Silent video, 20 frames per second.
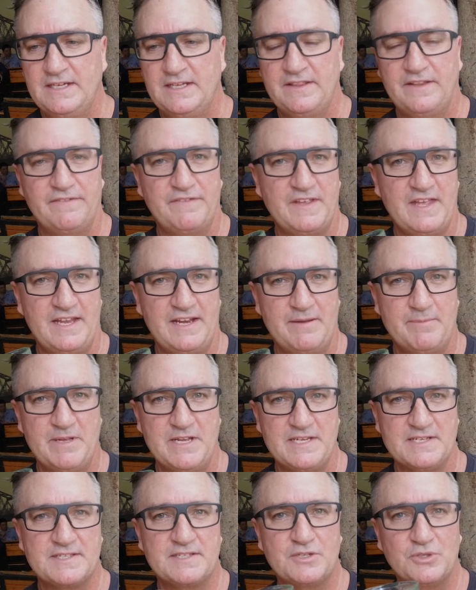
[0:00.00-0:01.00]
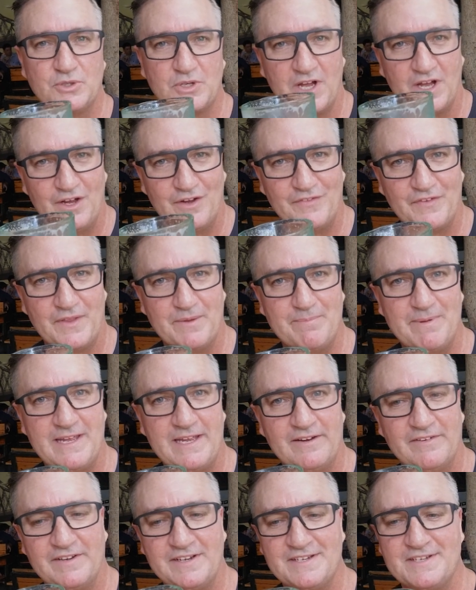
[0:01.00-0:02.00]
the Vietnamese took over the
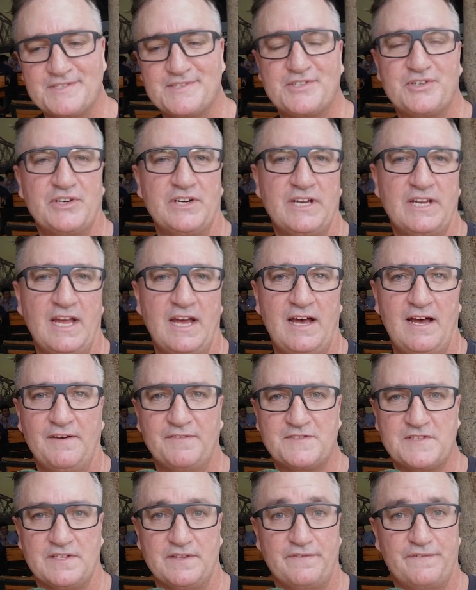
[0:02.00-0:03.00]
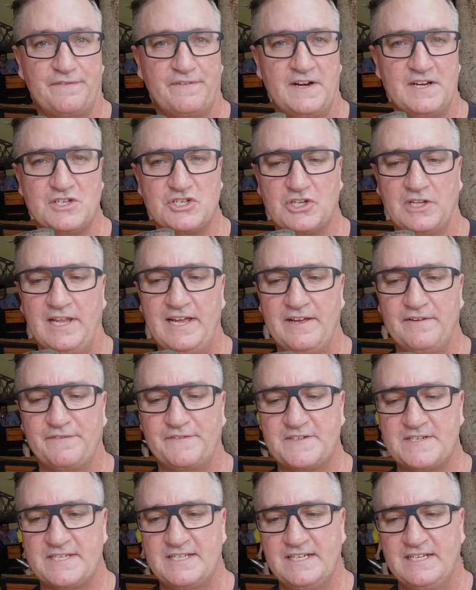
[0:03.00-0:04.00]
beer industry after the French
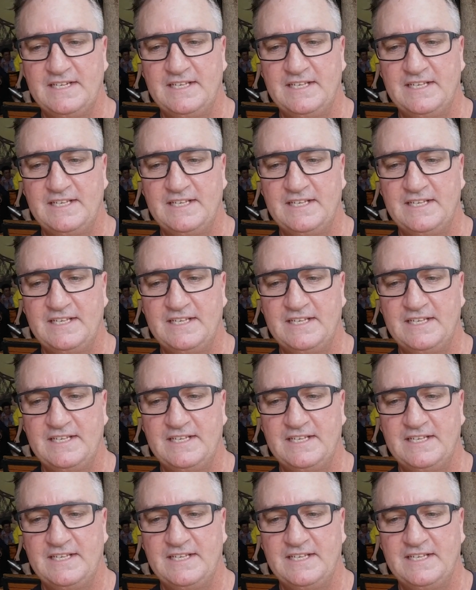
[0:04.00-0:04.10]
left.